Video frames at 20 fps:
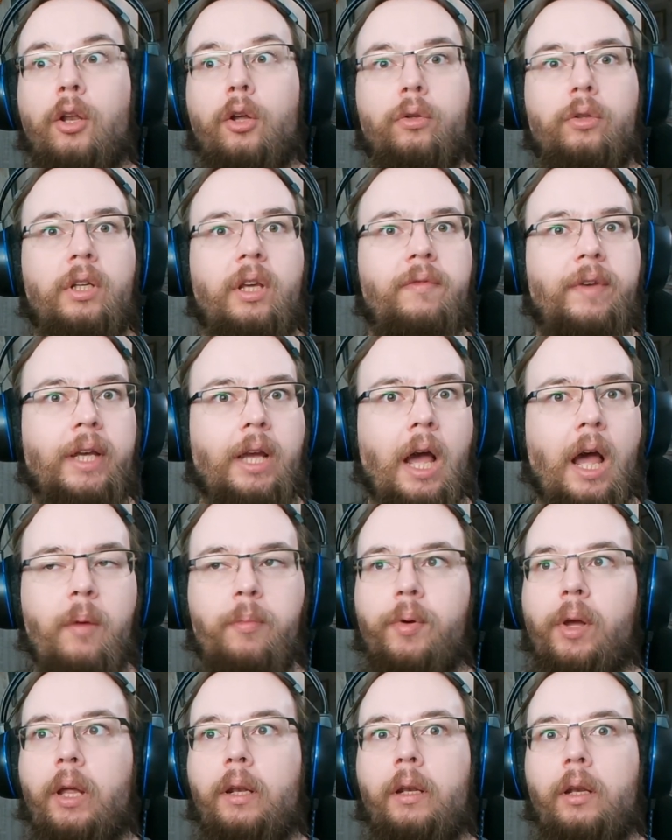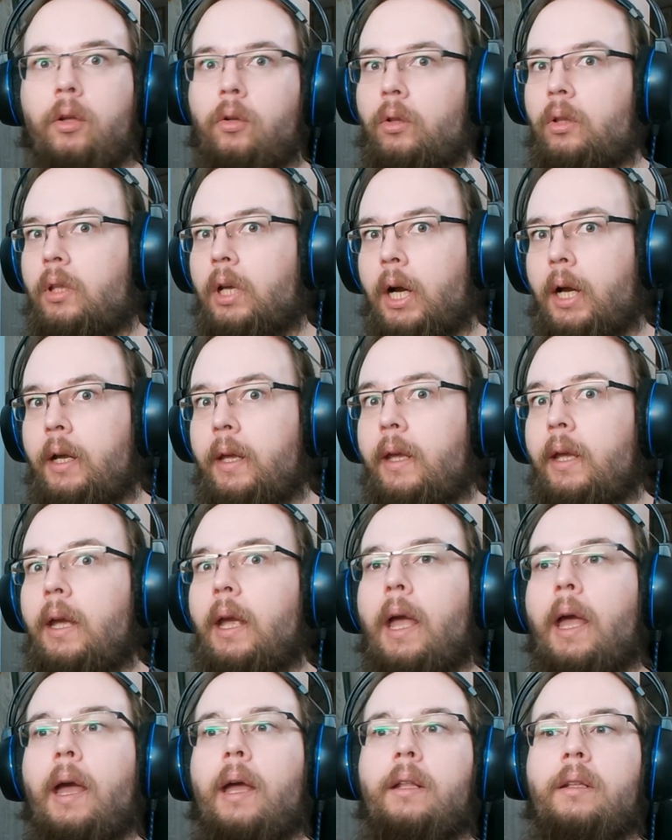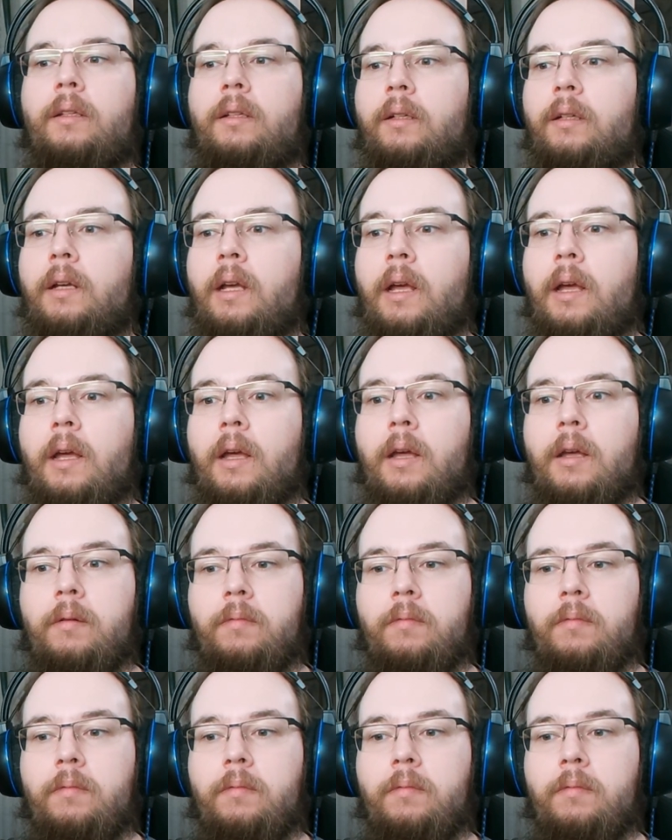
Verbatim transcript: Not giving up and not dying and